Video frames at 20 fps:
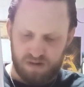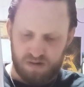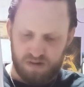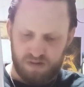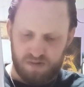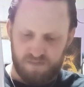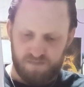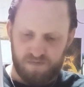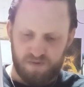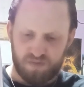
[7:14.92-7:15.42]

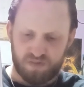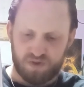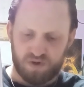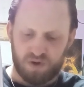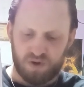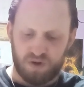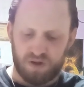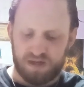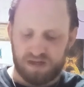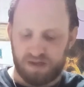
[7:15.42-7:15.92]
Feels
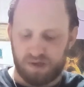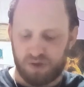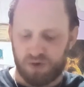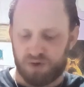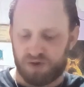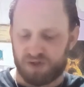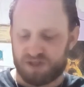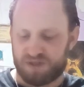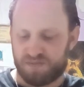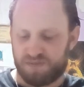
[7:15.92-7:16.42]
oddly
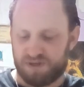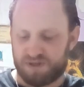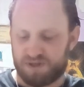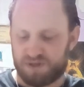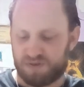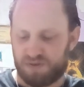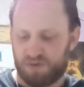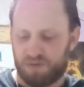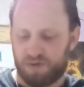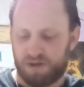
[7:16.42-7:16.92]
loose, but
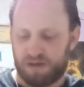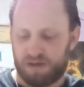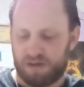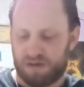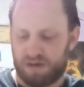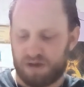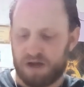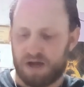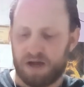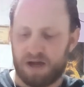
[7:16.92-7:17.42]
screw it.
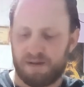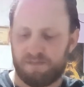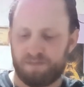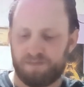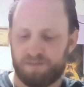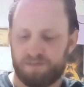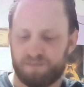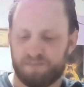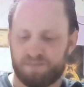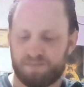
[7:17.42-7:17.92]
Um,
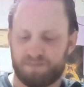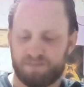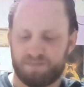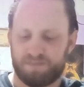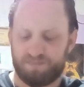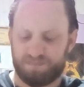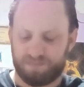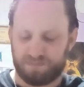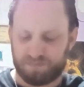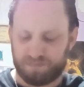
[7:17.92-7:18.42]

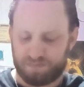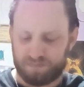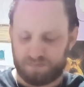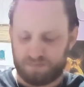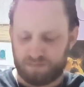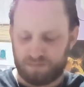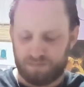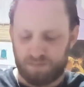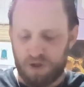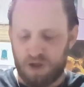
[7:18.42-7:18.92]

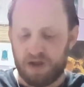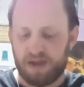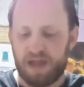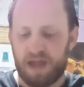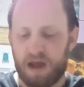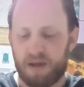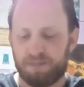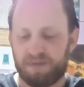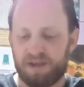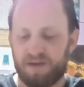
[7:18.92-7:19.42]
okay,
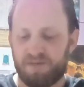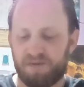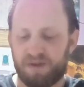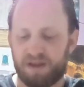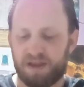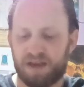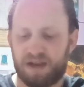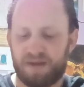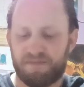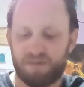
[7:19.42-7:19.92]
I'm definitely
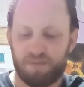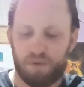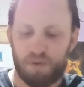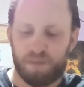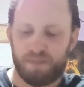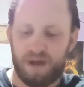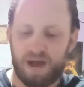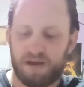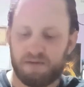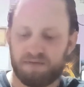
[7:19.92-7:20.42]
going to have to put
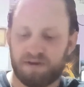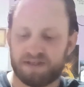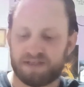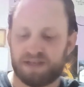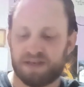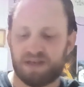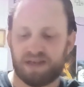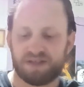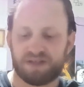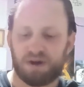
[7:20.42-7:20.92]
batteries
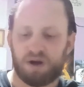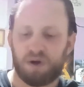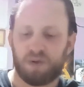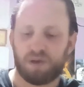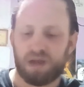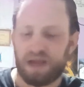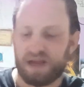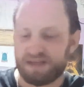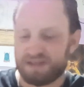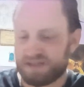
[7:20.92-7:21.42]
in this. Oh,
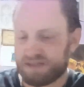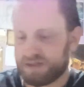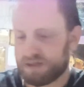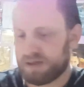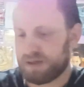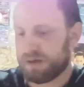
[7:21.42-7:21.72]
yes.